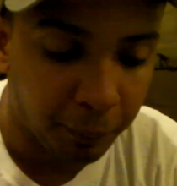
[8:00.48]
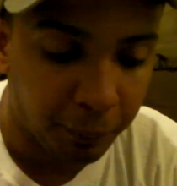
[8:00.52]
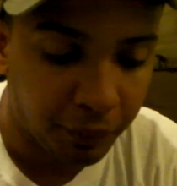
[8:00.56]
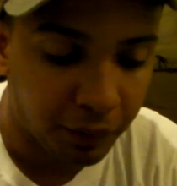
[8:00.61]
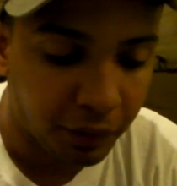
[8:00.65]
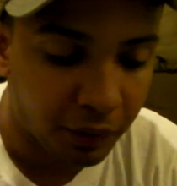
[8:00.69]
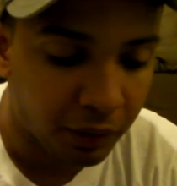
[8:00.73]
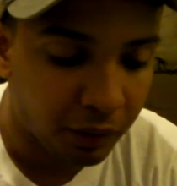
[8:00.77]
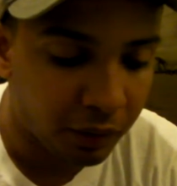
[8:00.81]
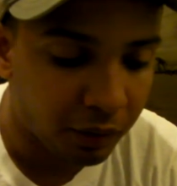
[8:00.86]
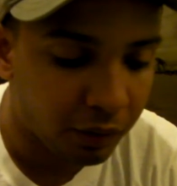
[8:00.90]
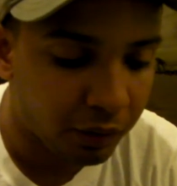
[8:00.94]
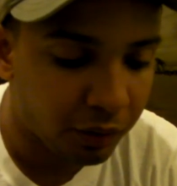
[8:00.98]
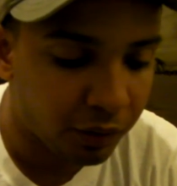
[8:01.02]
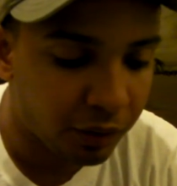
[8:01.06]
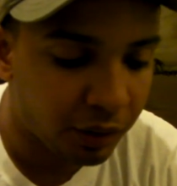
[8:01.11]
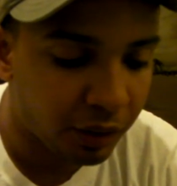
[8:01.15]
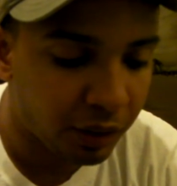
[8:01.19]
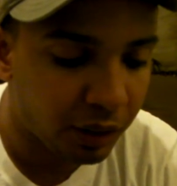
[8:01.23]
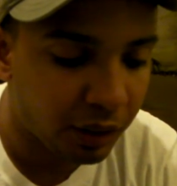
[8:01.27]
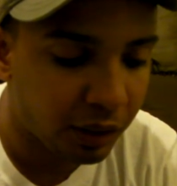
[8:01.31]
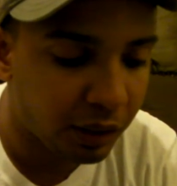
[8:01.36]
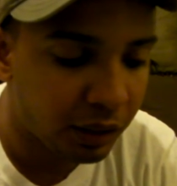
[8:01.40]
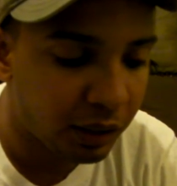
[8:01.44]
The other
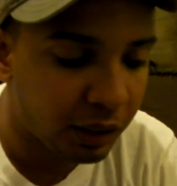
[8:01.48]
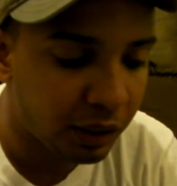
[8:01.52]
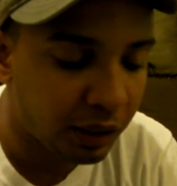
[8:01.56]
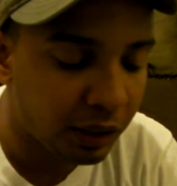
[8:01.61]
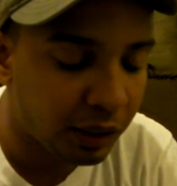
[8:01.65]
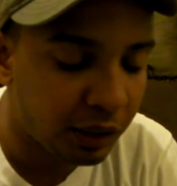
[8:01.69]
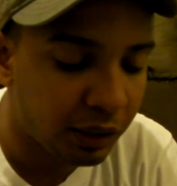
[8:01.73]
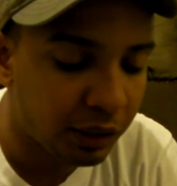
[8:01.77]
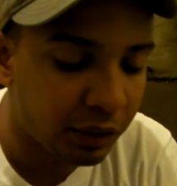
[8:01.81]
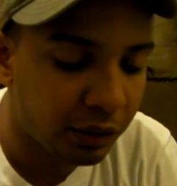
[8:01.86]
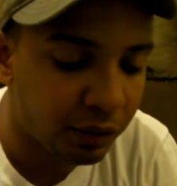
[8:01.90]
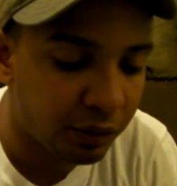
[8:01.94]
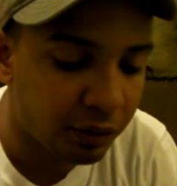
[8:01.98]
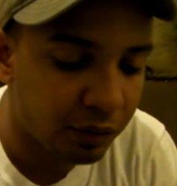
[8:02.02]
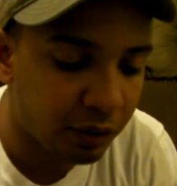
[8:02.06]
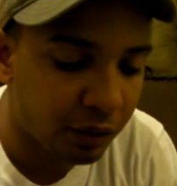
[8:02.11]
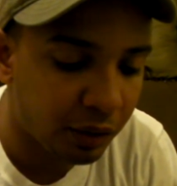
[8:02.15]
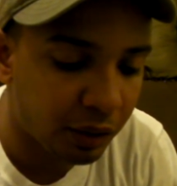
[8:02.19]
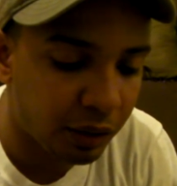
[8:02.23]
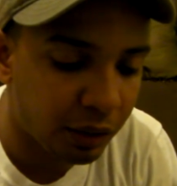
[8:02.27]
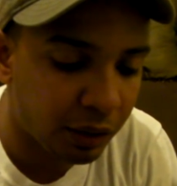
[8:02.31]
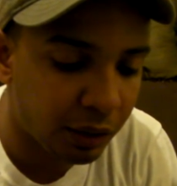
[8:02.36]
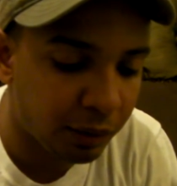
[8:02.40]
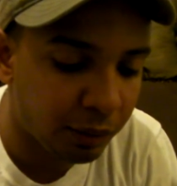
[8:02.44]
thing is,
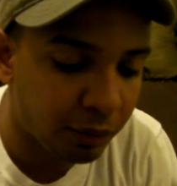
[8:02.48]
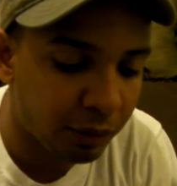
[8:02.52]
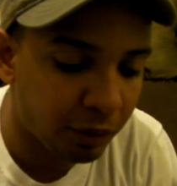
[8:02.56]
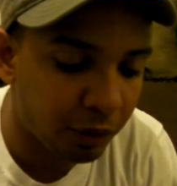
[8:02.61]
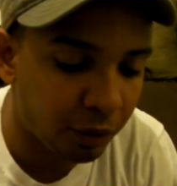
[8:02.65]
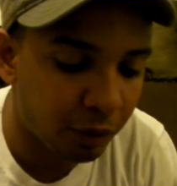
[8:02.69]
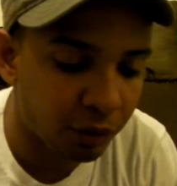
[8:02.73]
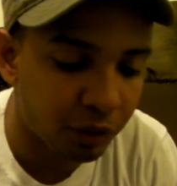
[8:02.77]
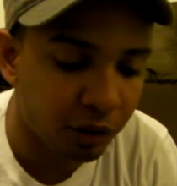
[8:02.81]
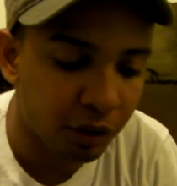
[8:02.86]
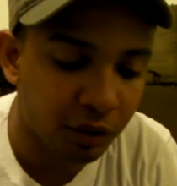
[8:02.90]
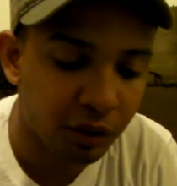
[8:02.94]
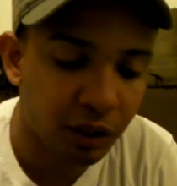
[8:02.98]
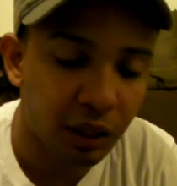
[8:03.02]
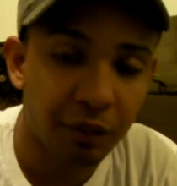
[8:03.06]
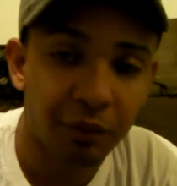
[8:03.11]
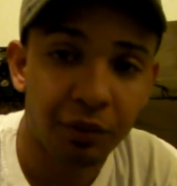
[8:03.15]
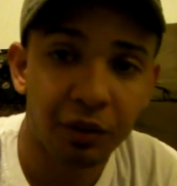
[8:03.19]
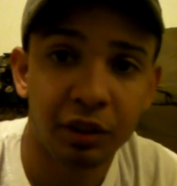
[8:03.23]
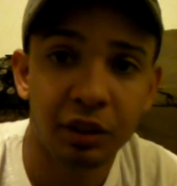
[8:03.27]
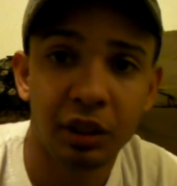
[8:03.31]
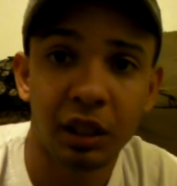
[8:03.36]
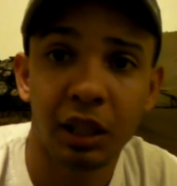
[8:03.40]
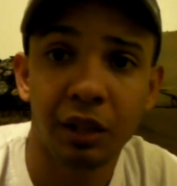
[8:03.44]
it does have
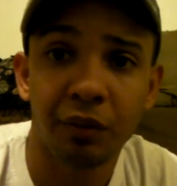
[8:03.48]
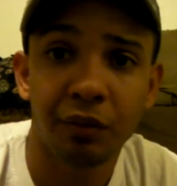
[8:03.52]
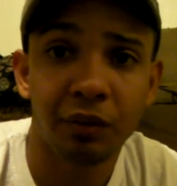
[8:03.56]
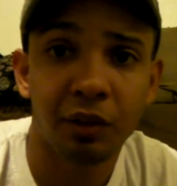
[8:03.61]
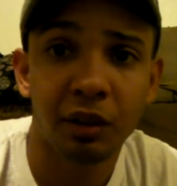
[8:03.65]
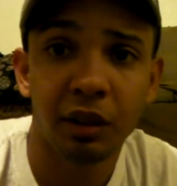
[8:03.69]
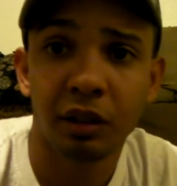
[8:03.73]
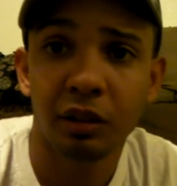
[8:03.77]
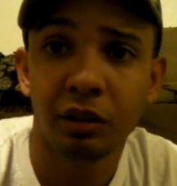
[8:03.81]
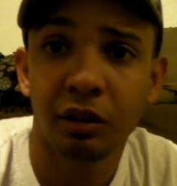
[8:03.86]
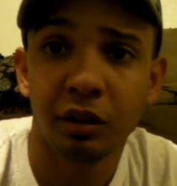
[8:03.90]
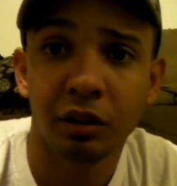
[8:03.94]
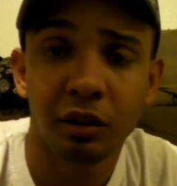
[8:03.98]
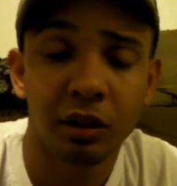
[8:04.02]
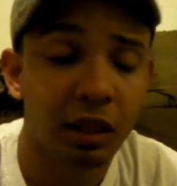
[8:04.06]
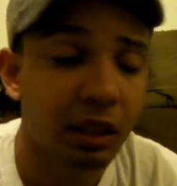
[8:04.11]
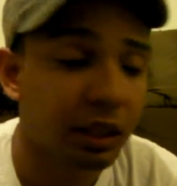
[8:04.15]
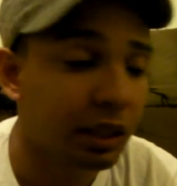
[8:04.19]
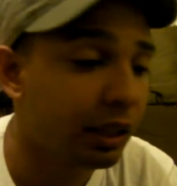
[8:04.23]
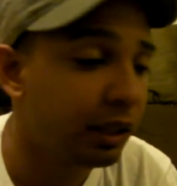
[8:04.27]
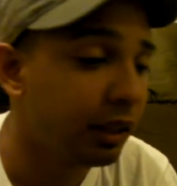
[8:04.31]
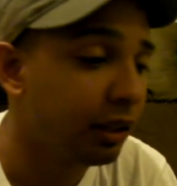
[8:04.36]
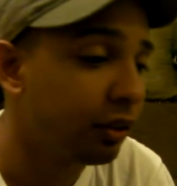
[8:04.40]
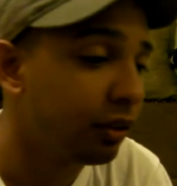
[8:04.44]
a safety just
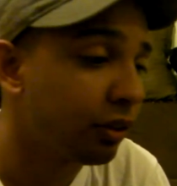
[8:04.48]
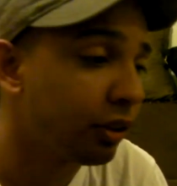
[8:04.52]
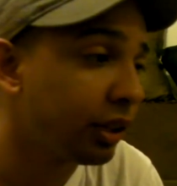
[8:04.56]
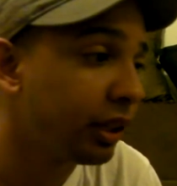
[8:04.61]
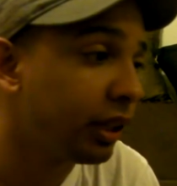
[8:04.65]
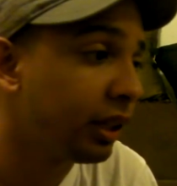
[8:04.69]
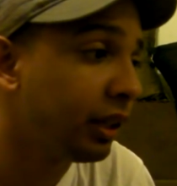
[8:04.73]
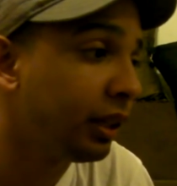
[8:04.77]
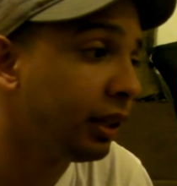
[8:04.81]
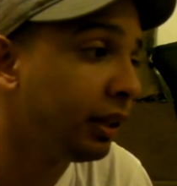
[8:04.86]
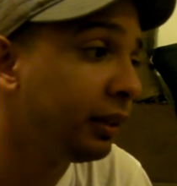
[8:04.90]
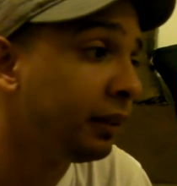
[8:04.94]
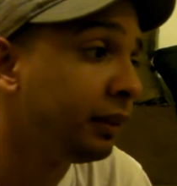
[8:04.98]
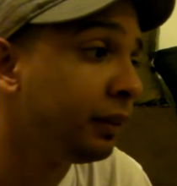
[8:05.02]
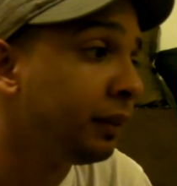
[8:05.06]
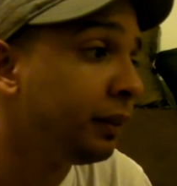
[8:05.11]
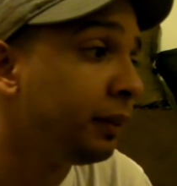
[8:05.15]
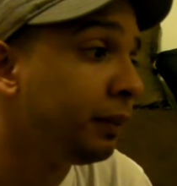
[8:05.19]
like any other gun.